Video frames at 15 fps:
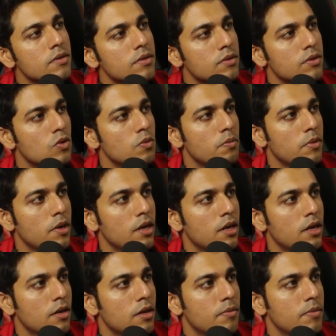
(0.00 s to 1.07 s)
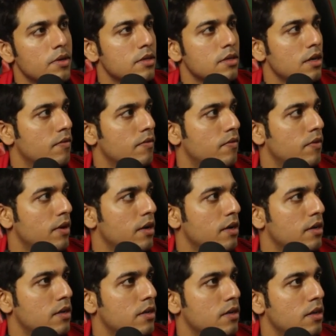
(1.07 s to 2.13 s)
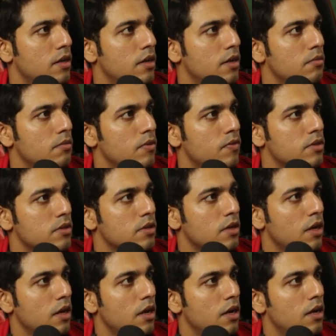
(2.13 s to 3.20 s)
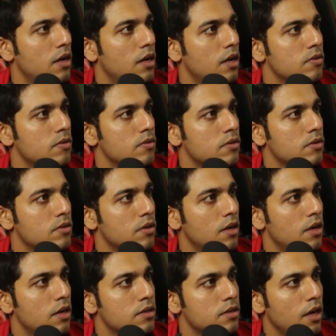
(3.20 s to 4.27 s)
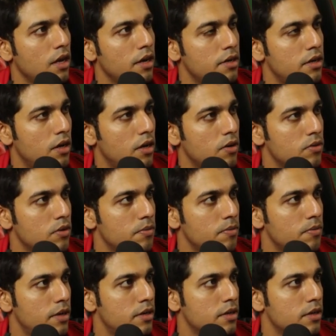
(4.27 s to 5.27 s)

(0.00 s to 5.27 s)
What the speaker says: To make an amazing effect, let me first scale it down a bit,